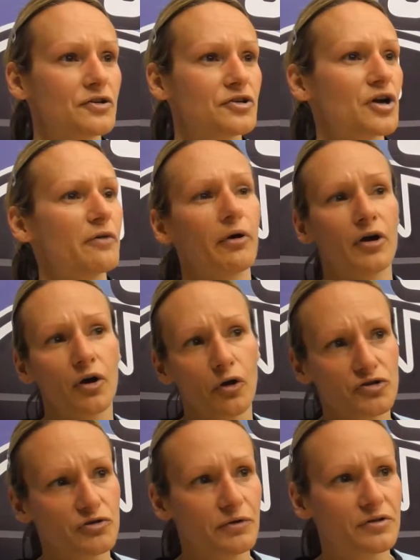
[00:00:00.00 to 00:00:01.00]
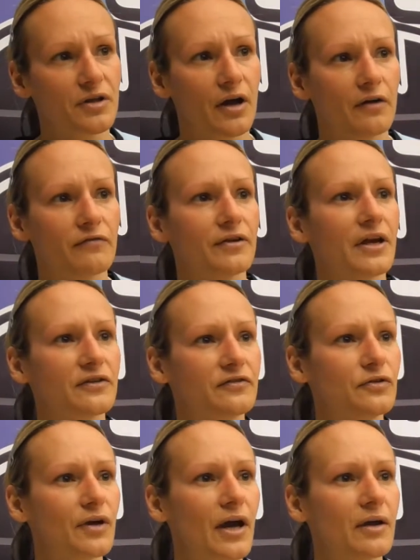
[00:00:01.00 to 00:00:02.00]
I just hope I can contribute to that over the
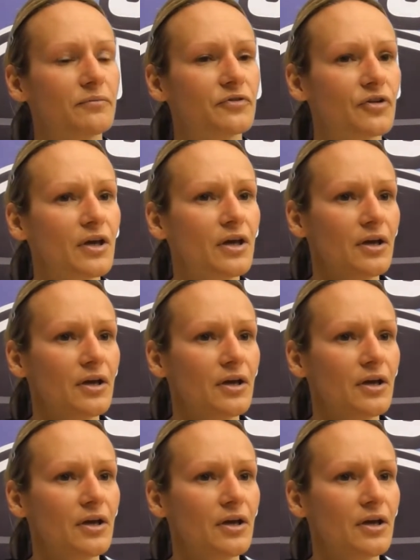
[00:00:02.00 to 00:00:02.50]
next few games.